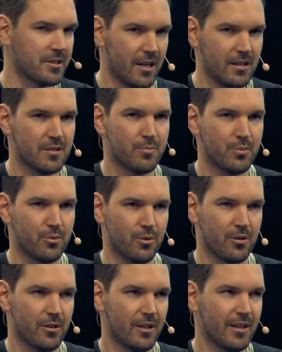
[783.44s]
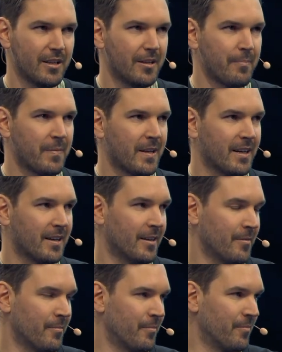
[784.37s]
talent pool
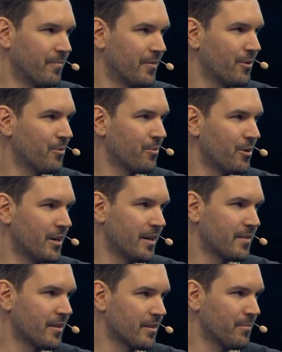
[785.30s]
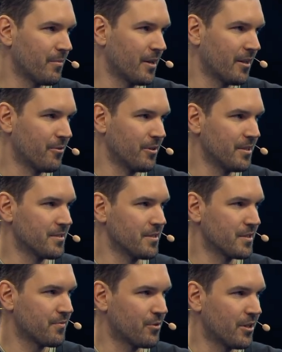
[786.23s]
um, were, I think, the main
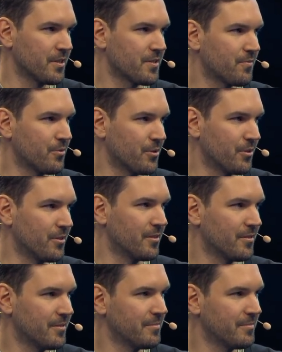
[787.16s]
reasons for us for